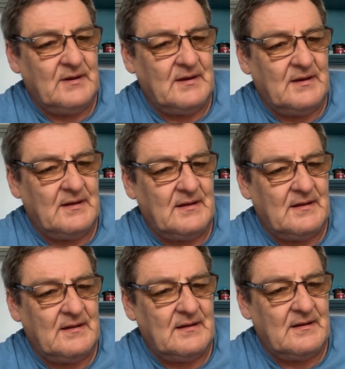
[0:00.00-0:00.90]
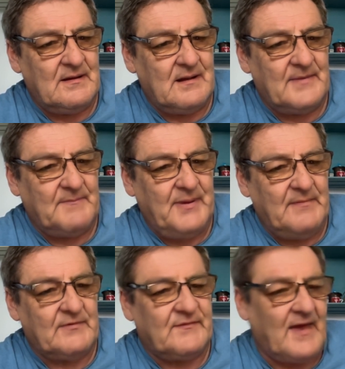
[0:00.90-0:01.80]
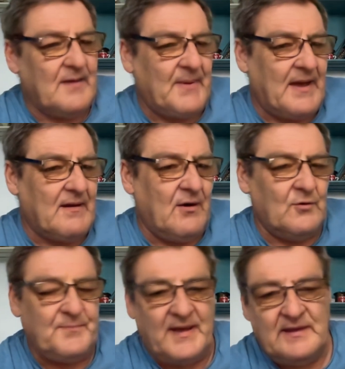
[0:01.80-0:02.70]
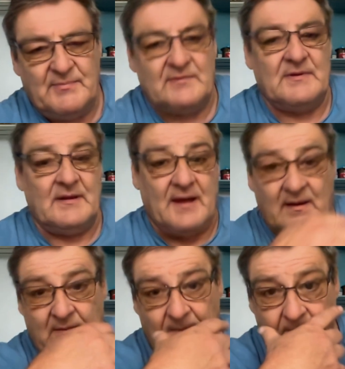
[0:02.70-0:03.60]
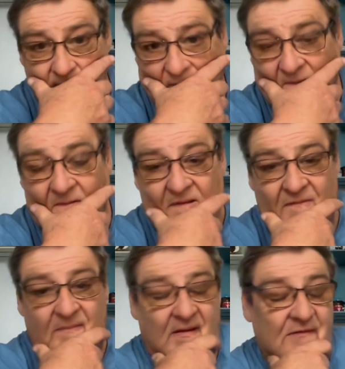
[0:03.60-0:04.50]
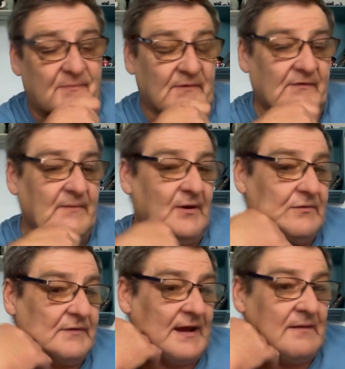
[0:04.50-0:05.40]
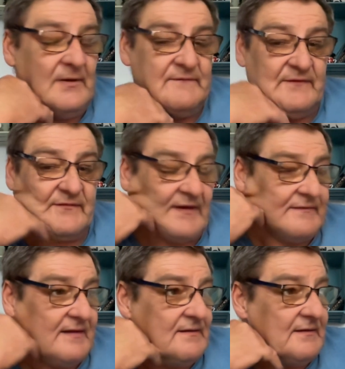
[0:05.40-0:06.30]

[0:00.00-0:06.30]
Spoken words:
I mean, people say about old people, you know, it's about, I suppose I'm old now, I'm over 60.